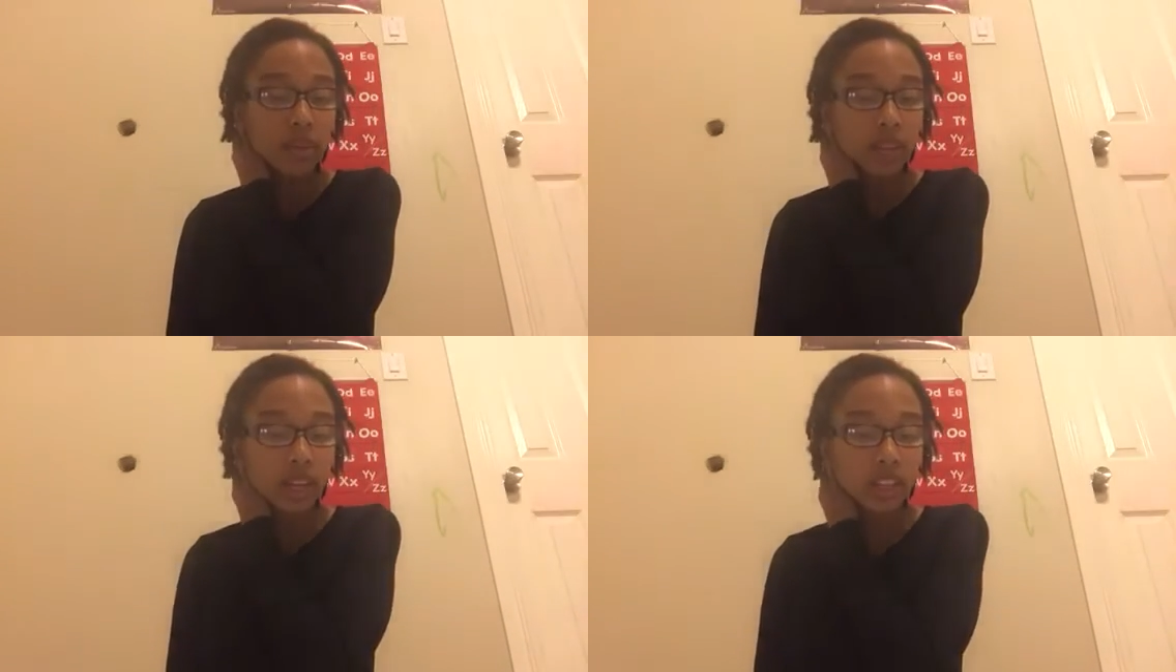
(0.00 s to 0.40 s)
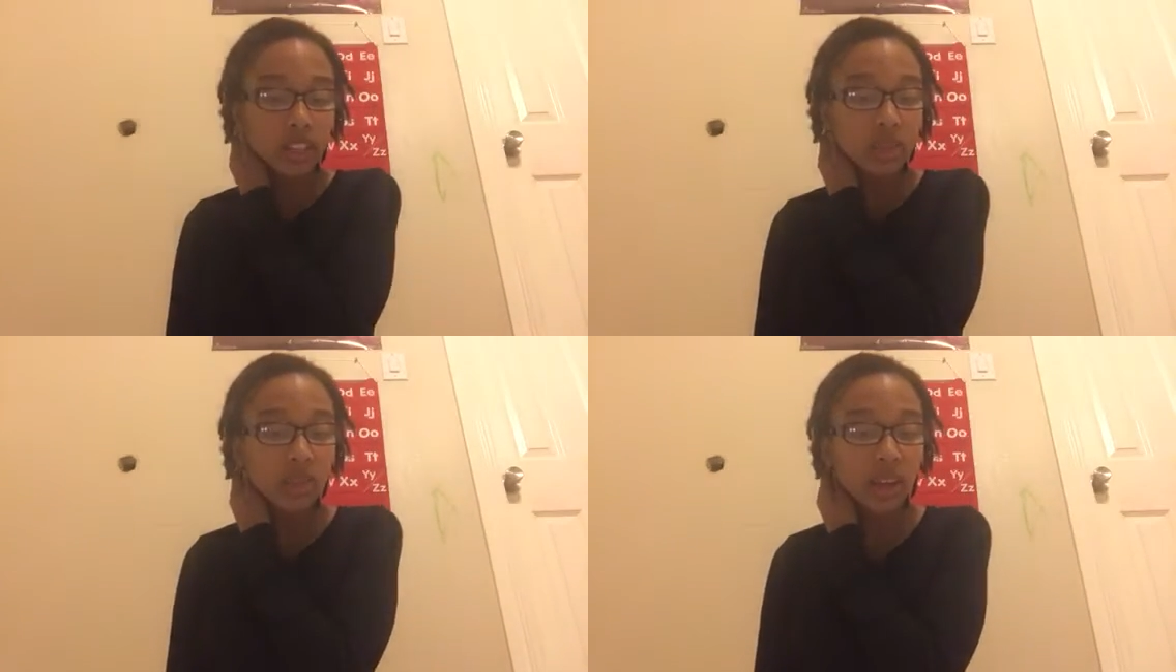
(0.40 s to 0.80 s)

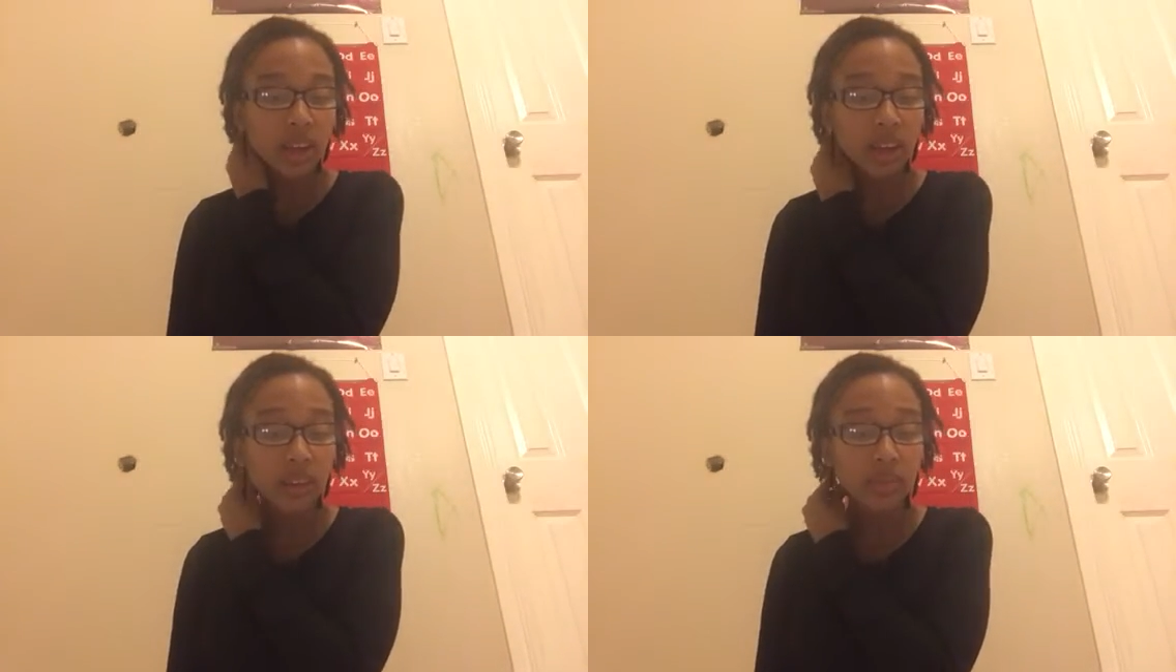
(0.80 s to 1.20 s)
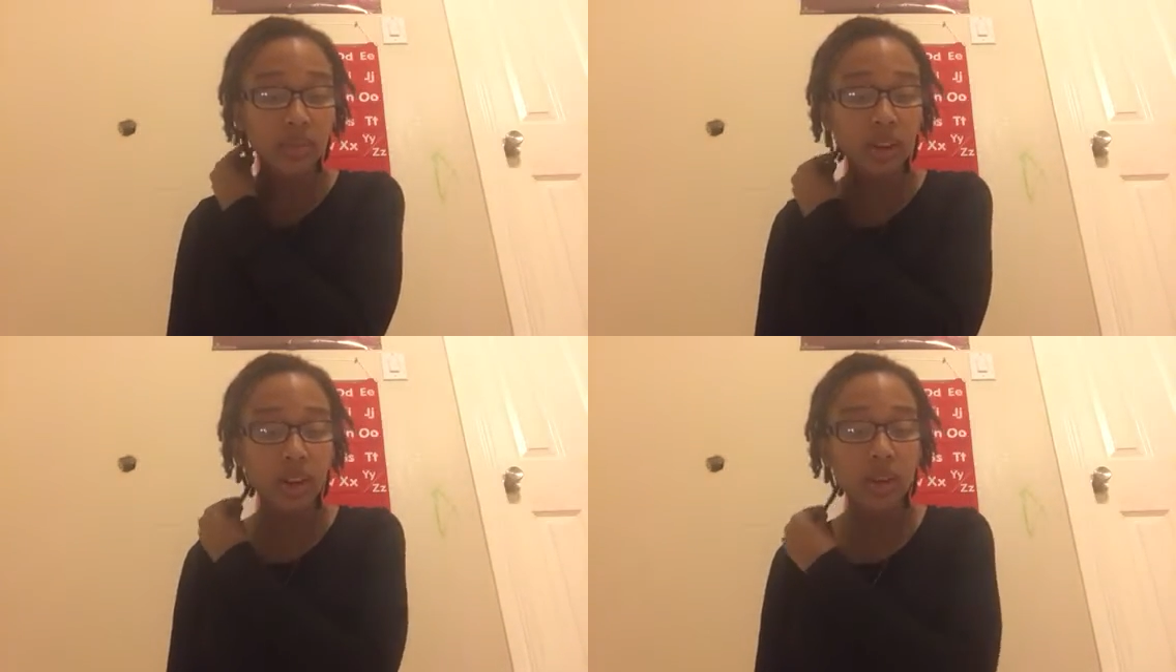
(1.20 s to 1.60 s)
Lastly, we
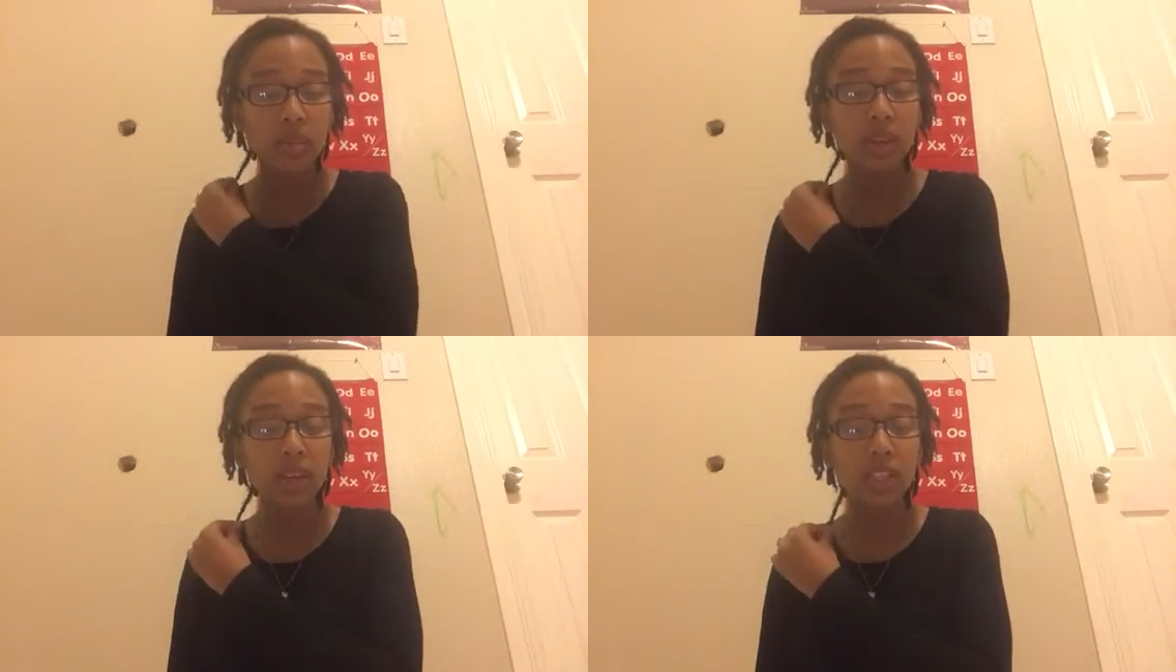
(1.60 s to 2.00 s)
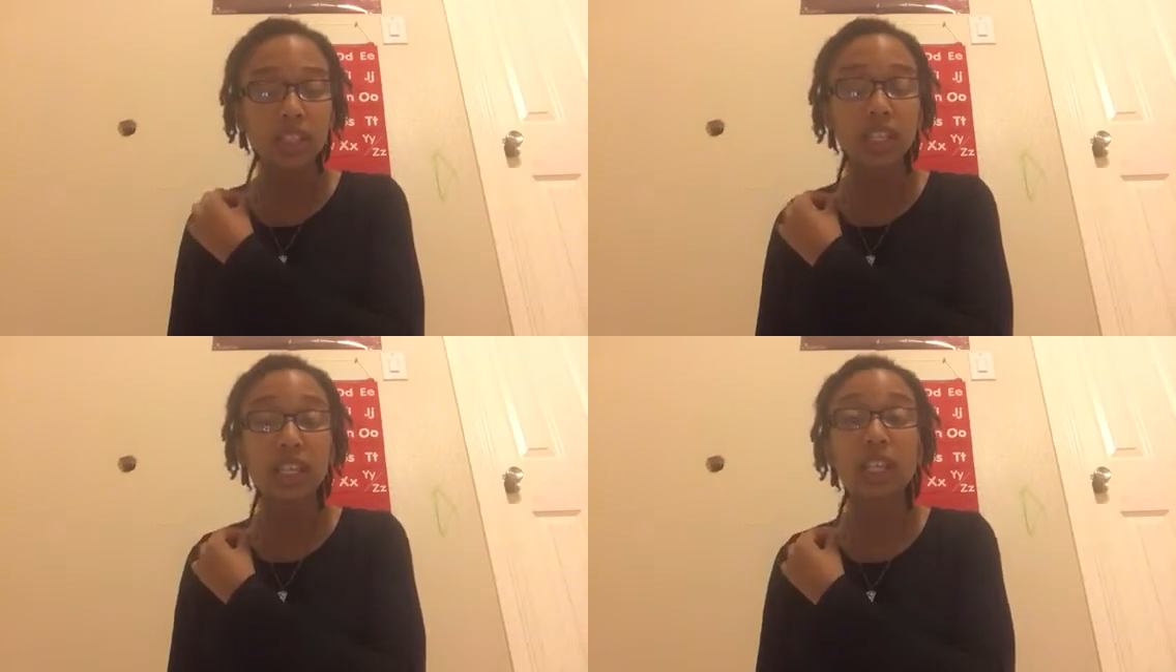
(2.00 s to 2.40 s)
have
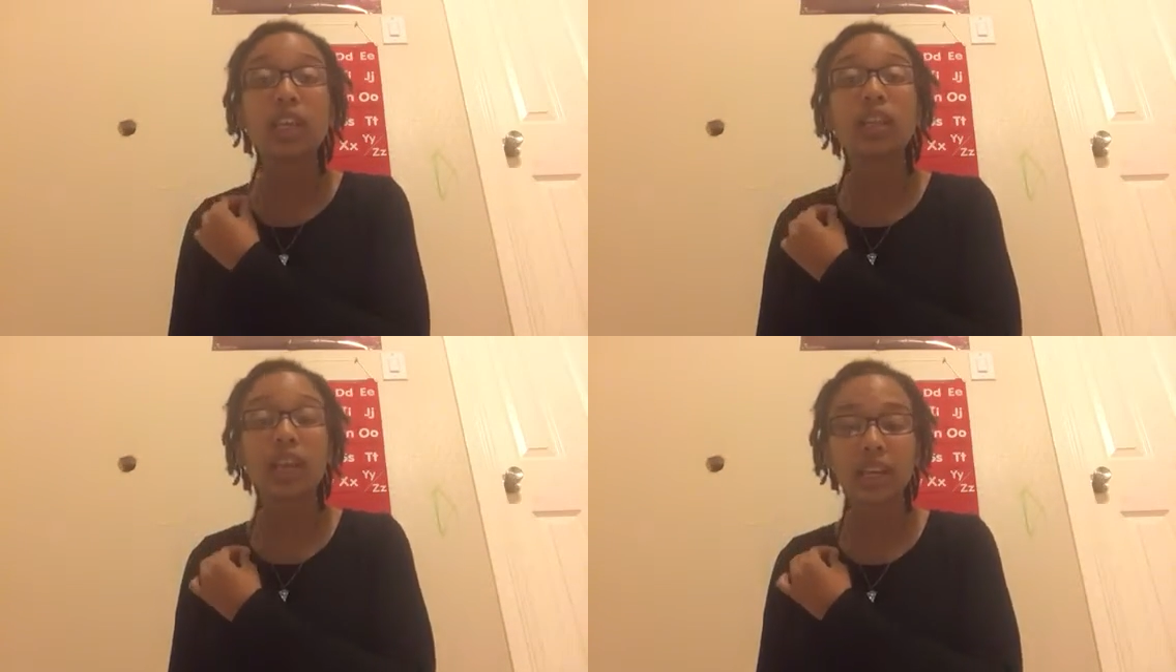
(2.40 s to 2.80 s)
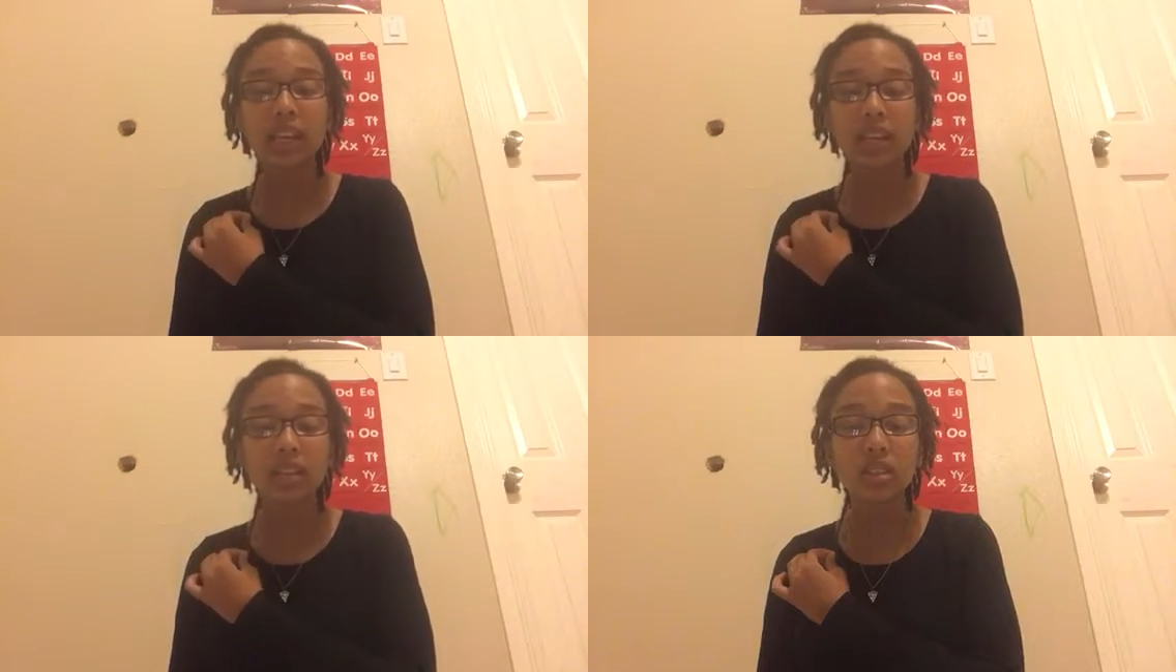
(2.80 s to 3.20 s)
DNA
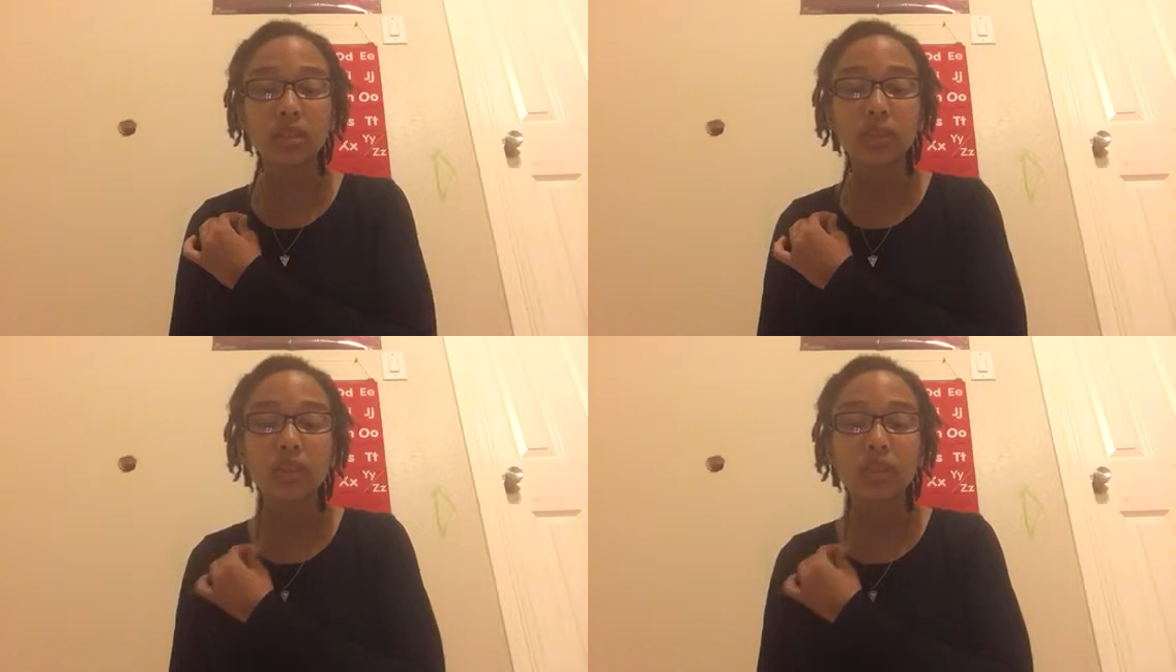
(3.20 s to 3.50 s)
ligase,